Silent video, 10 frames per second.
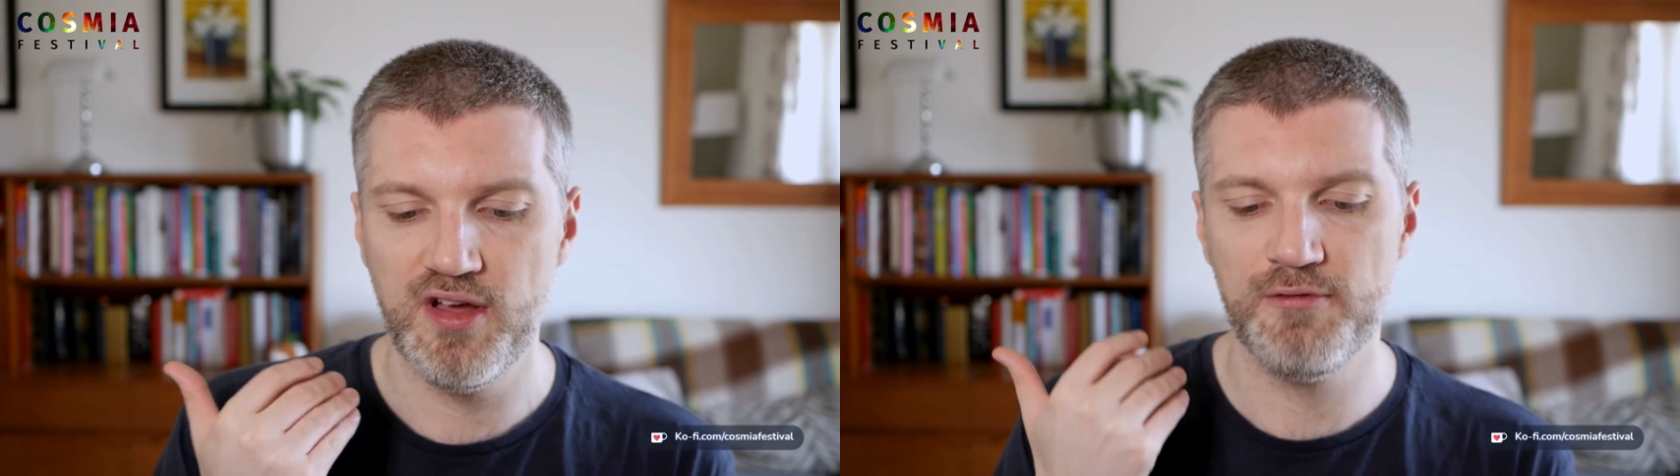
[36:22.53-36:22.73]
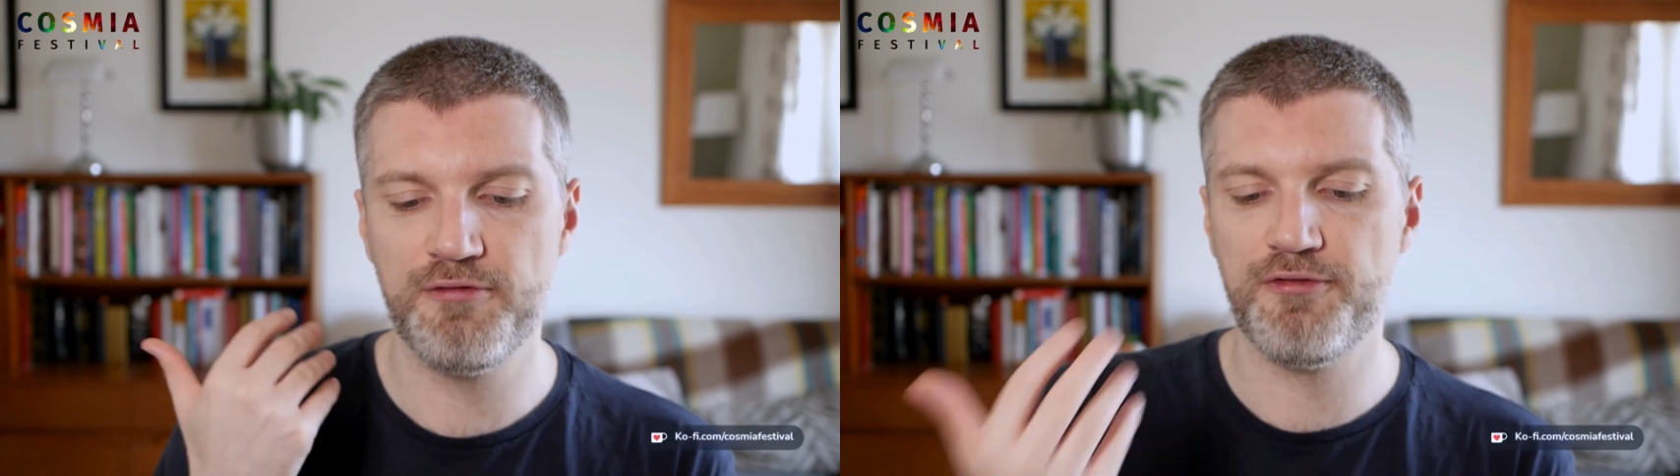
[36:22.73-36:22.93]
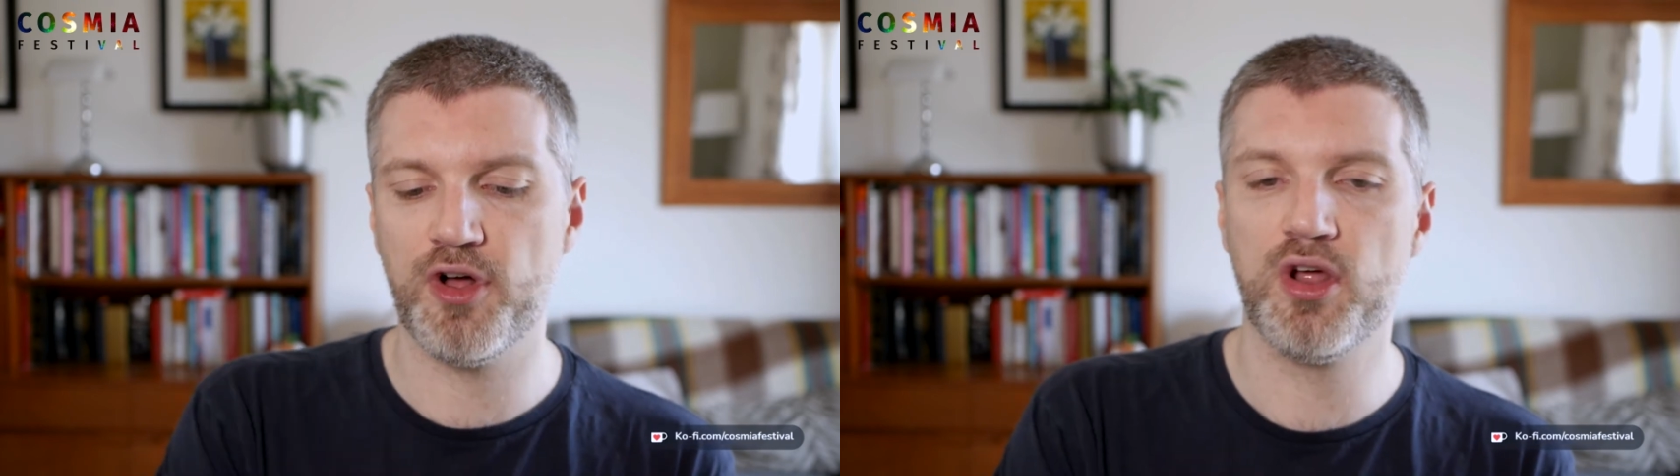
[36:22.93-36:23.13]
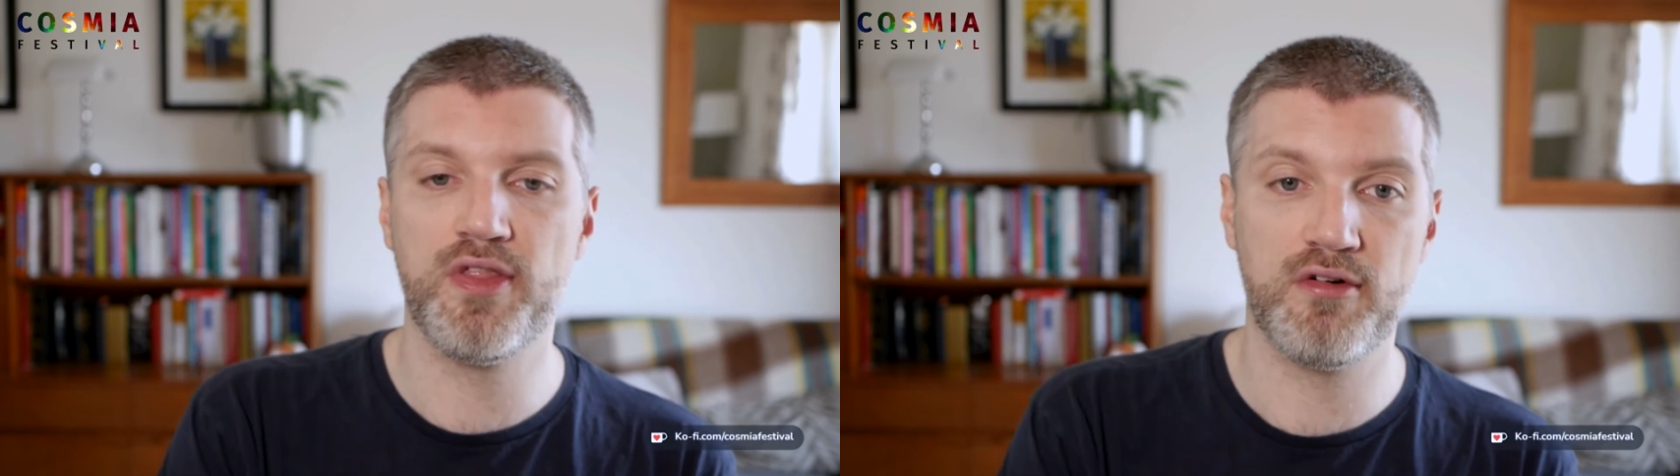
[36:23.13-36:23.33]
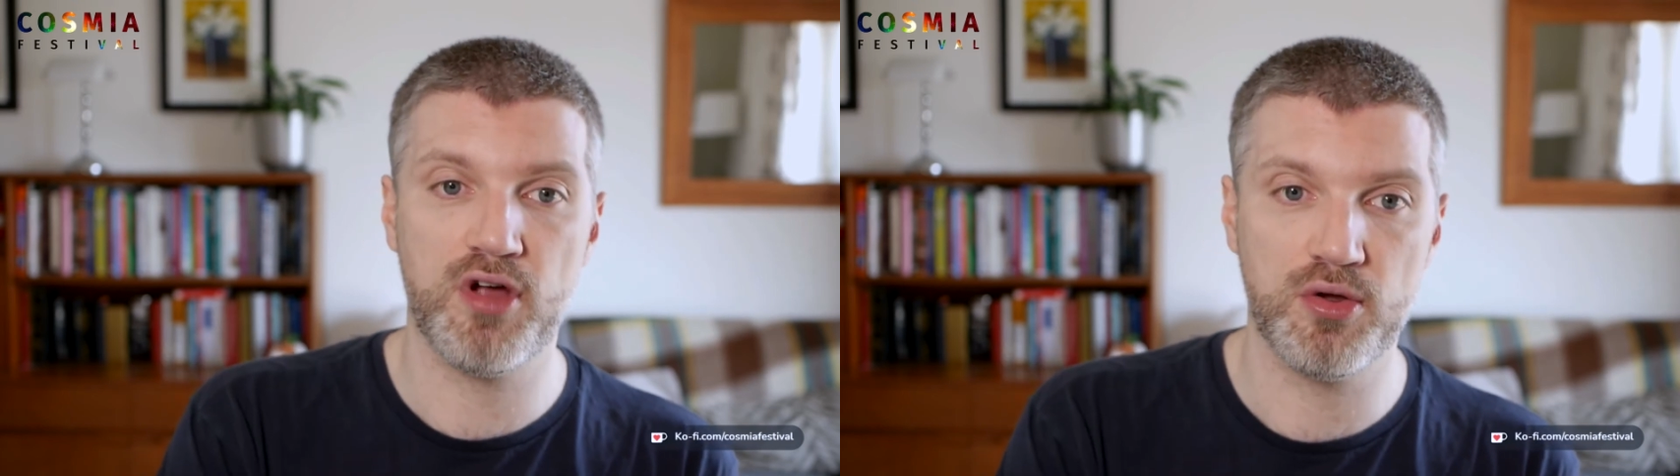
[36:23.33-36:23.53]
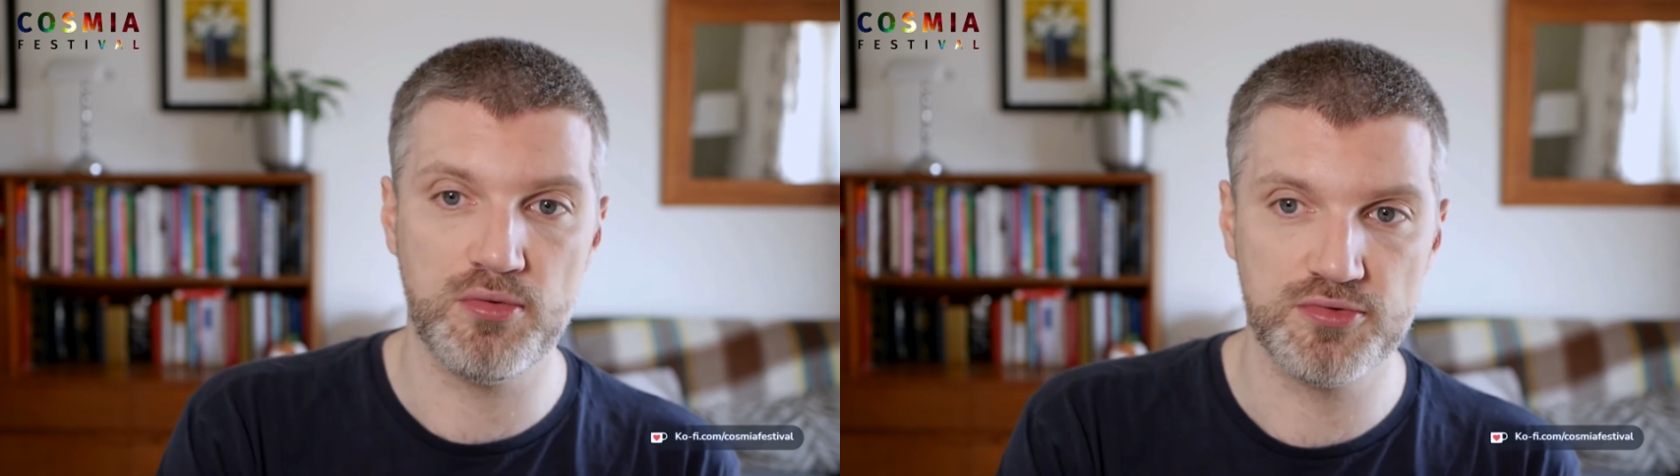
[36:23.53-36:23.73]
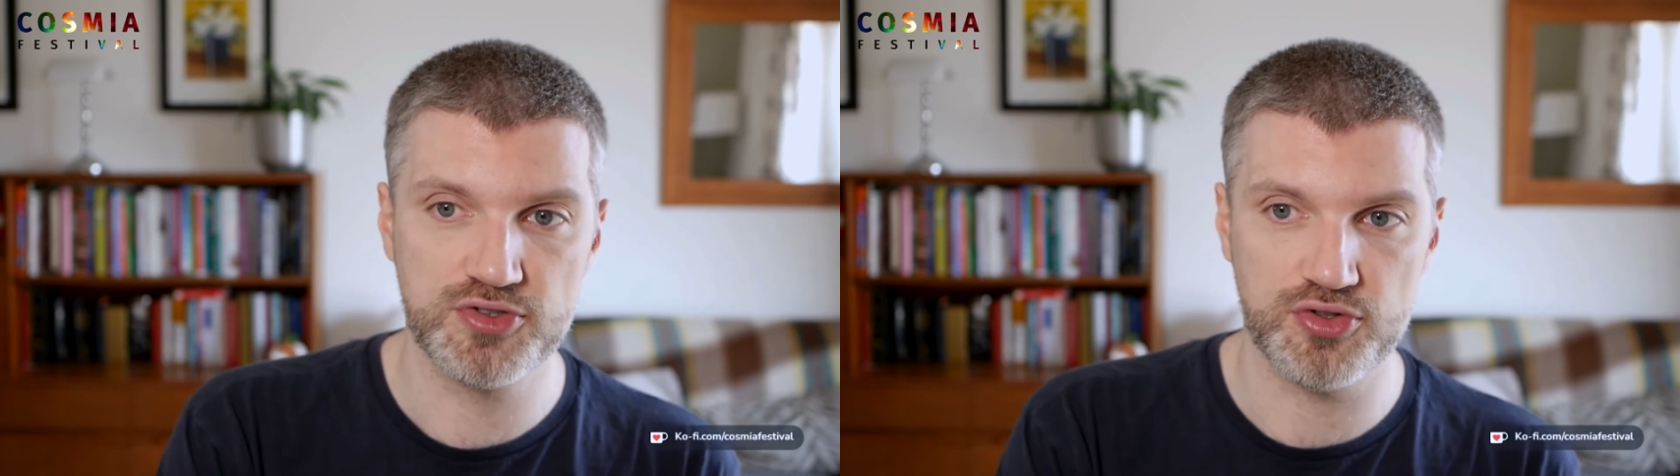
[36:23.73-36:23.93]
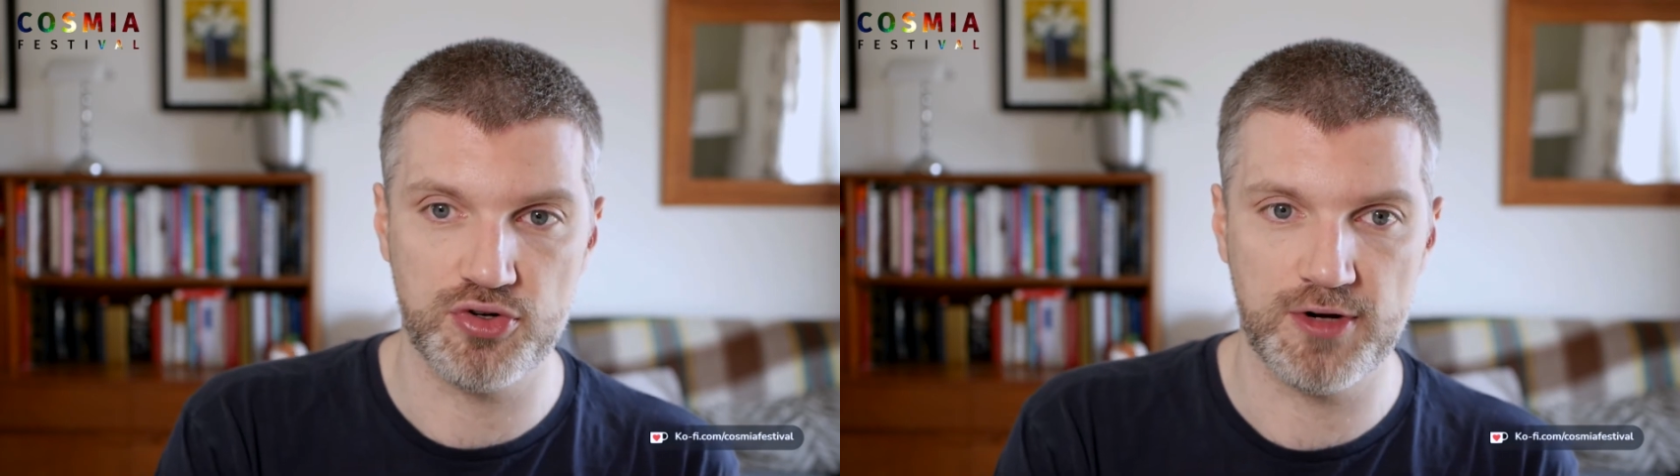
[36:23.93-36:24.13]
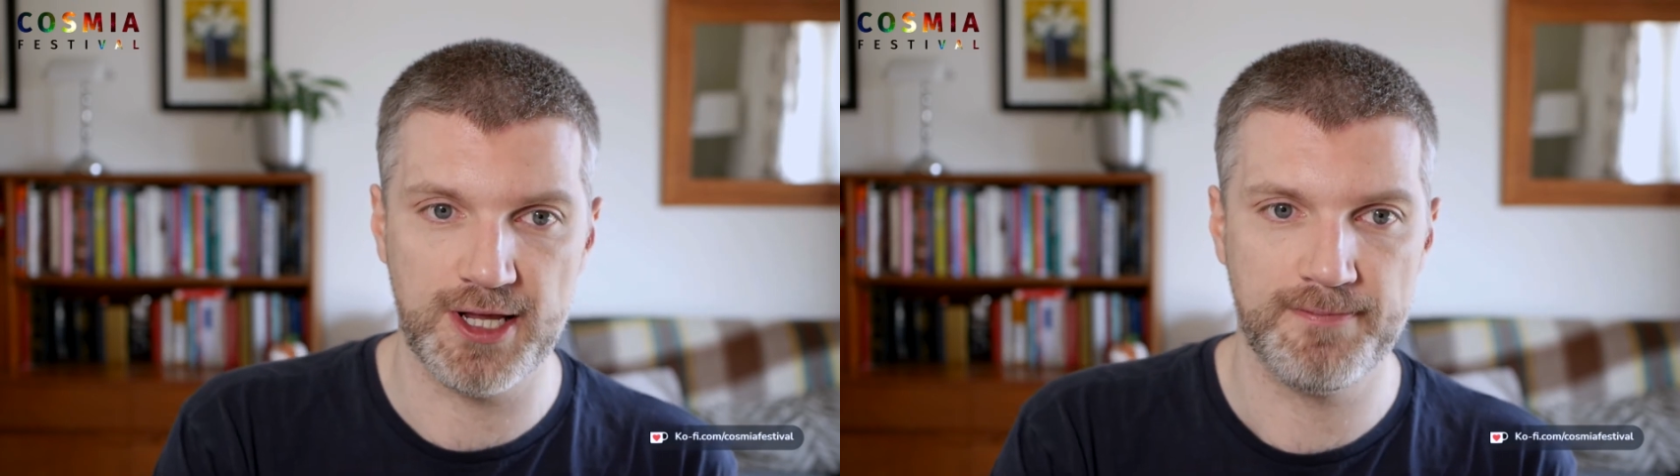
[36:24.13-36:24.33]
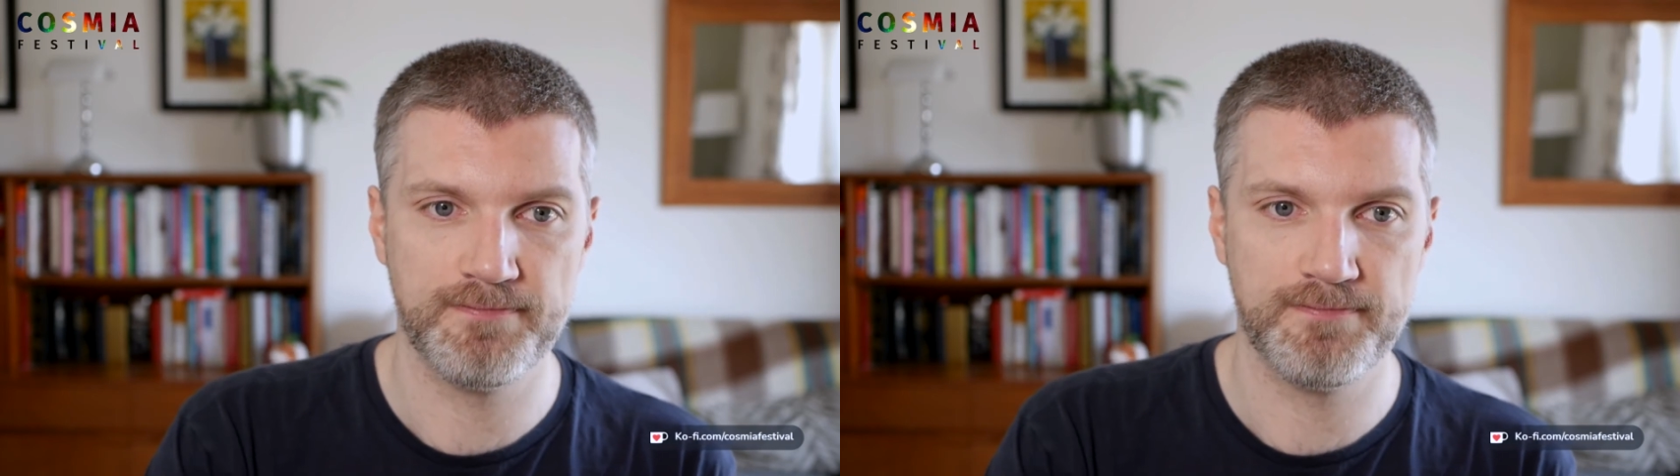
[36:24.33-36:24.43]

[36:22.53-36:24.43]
follow their own story.